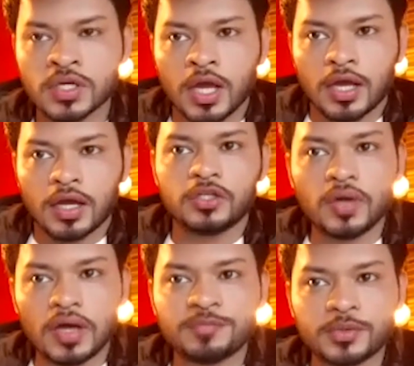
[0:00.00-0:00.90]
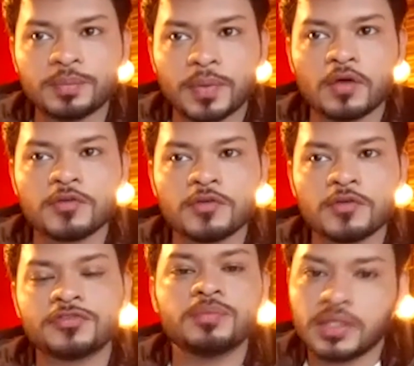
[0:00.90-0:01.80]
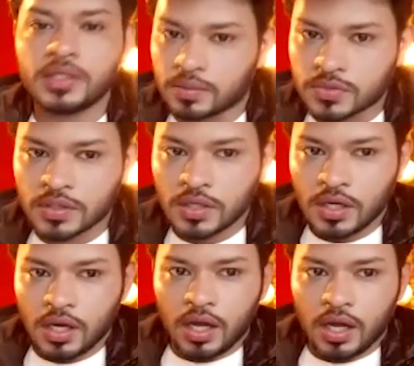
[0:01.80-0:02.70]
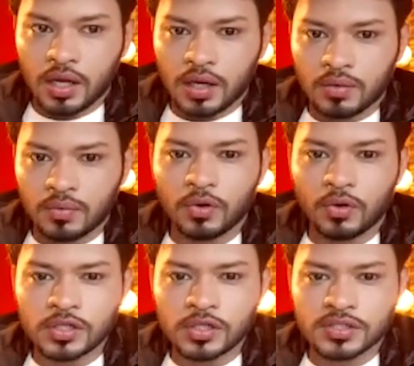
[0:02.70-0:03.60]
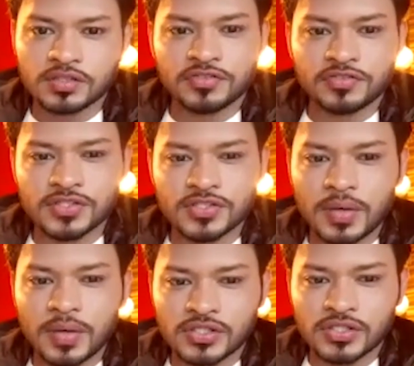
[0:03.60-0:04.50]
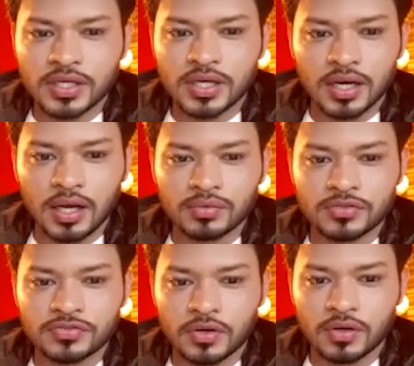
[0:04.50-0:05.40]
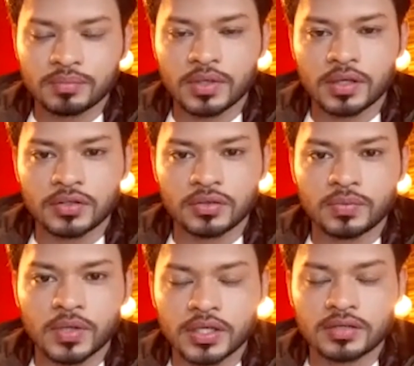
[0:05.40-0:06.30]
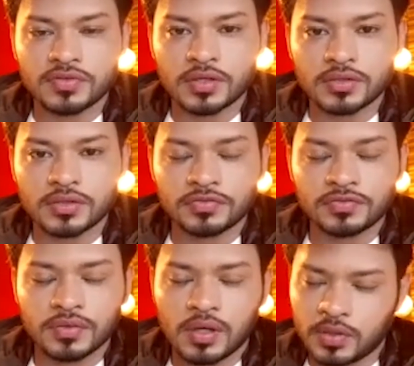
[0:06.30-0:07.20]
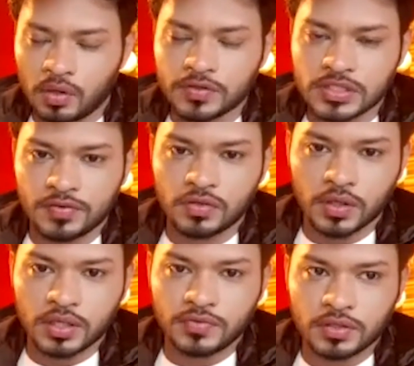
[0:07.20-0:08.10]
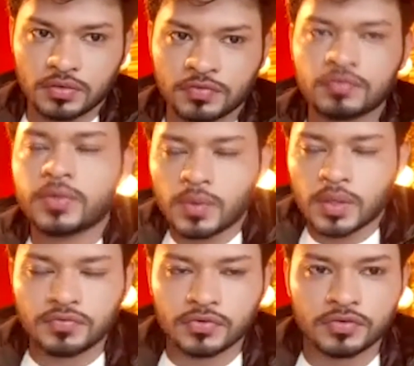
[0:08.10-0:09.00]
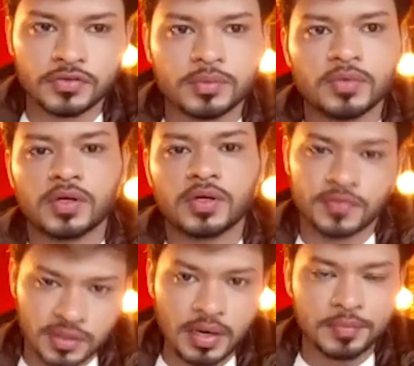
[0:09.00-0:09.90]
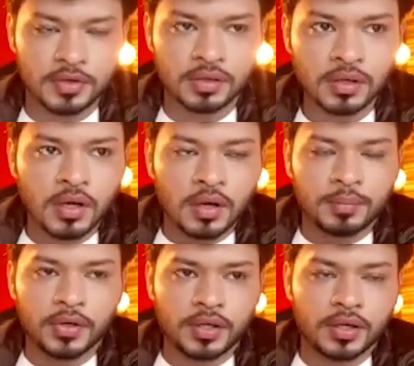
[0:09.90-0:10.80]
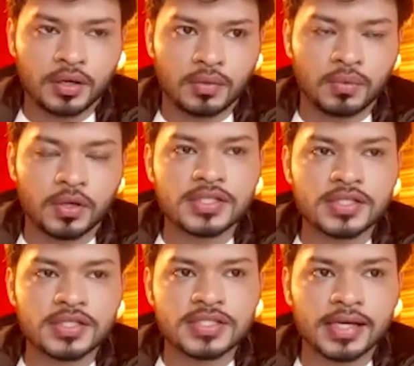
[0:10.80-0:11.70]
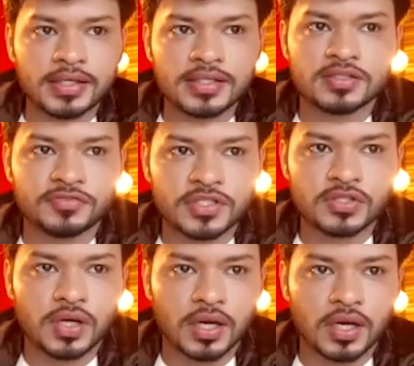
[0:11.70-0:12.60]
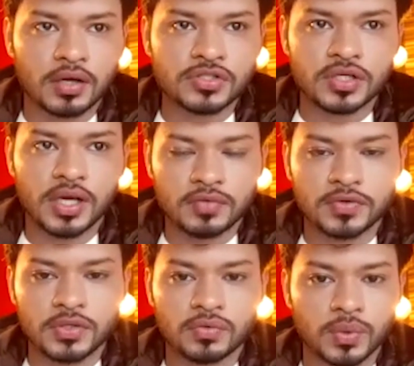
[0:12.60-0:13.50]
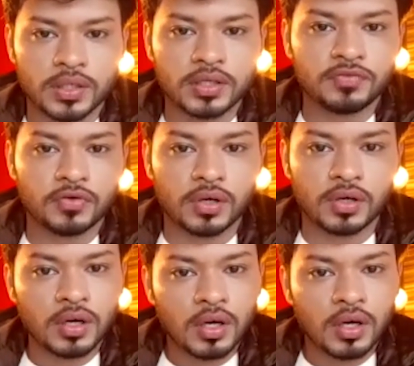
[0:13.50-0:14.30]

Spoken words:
you have been a part of different mediums. What difference do you actually cull out from working in front of? I mean, obviously, when you're working for a film, you're working for the camera. But what exactly is the difference that you cull out in your head when you're working for,